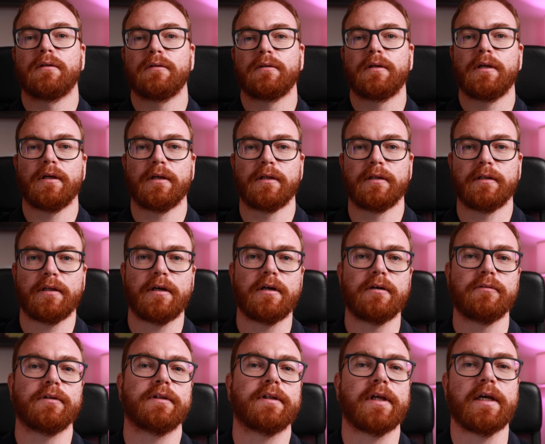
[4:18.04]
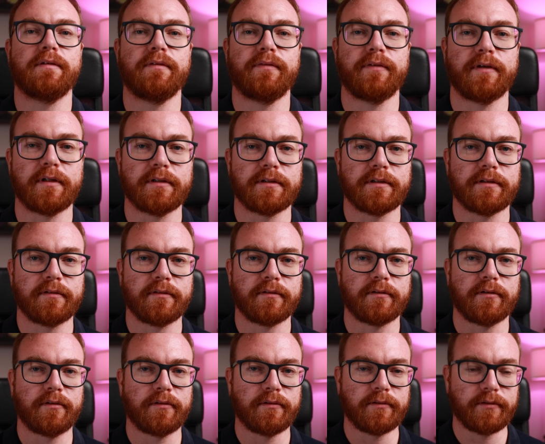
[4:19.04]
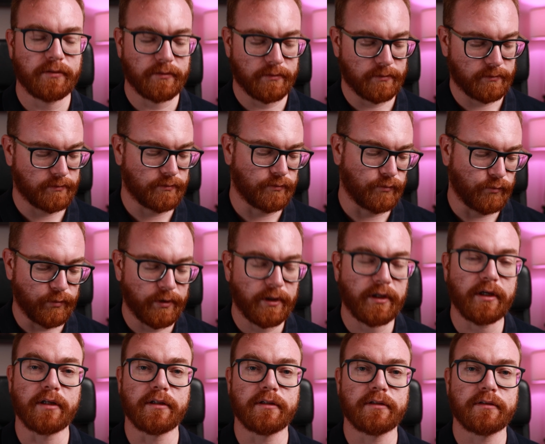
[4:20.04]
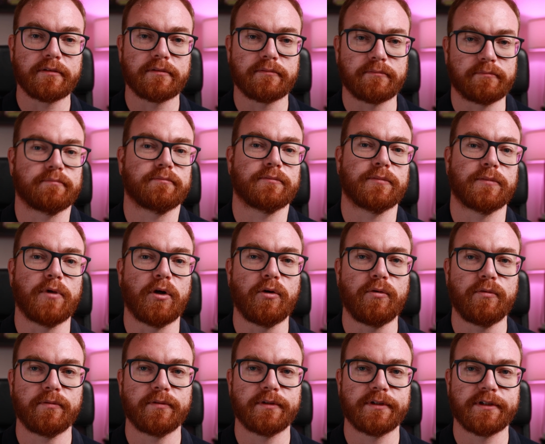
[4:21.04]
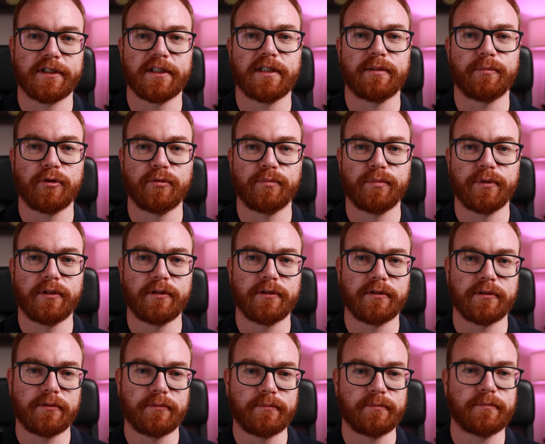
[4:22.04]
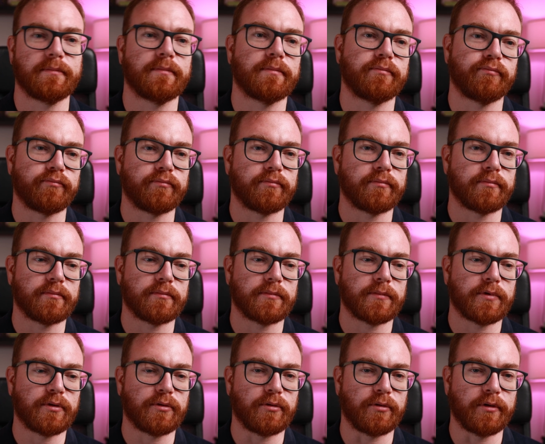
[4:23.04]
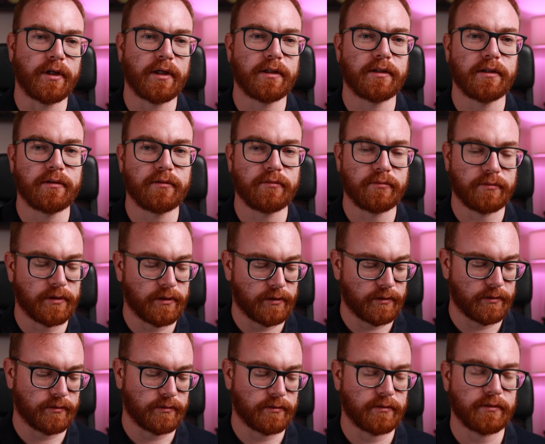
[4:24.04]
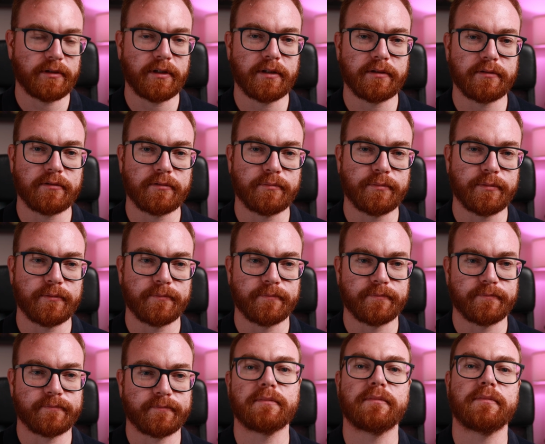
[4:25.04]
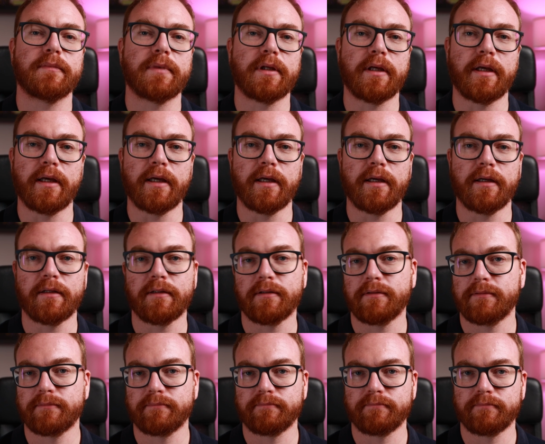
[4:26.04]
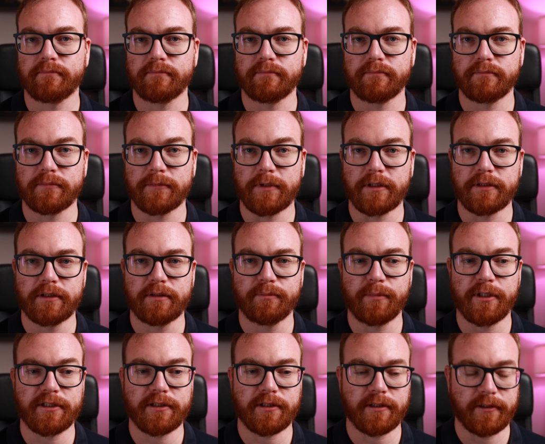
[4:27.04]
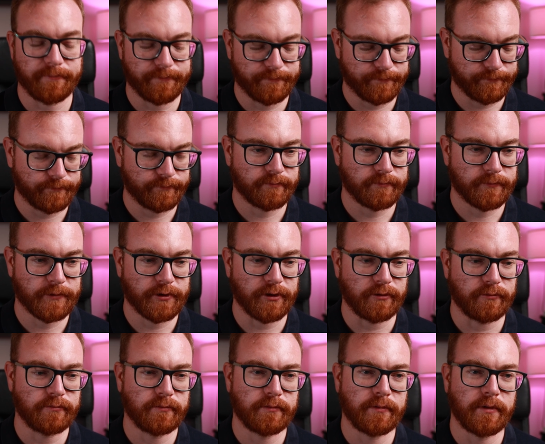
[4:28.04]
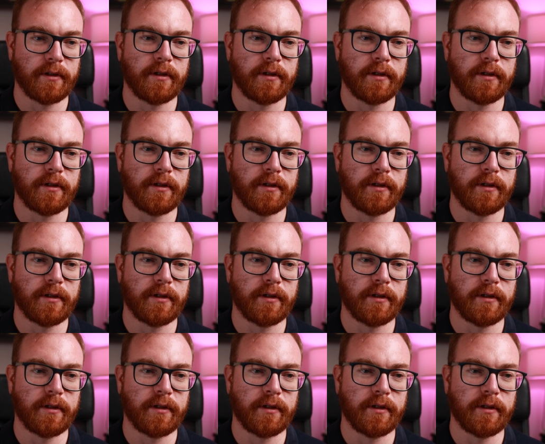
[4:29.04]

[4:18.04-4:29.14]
Okay, now that everything is installed, we can go set up our printer, connect it to the desktop, and that's it basically. So,